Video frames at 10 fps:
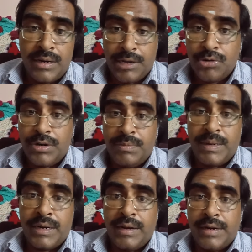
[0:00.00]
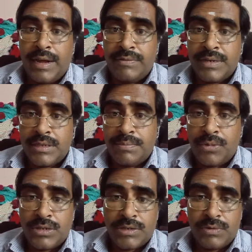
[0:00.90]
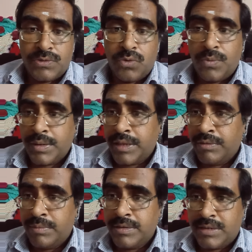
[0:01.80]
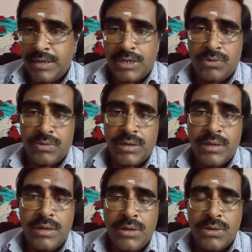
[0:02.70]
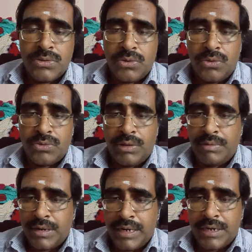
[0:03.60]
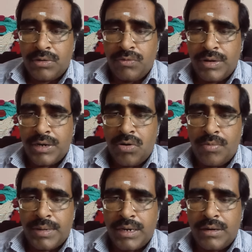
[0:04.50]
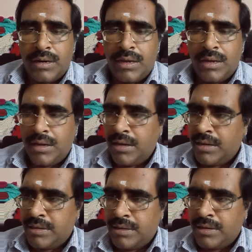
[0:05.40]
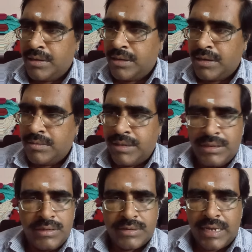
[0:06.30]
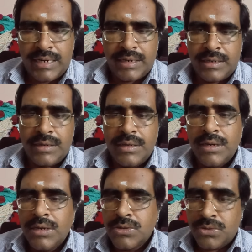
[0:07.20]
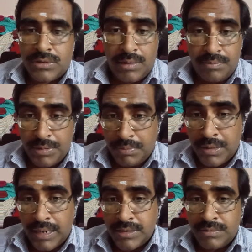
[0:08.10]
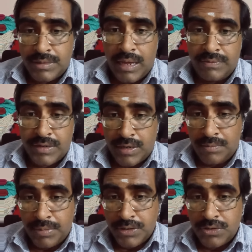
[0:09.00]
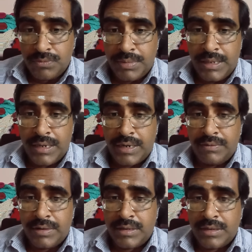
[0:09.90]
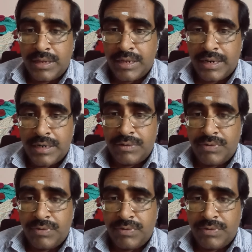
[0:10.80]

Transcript: recruitment, and after the project was over, they will be sent out. So they will get in a very nominal I mean, salary. So some people actually with after completion of B and everything, they are getting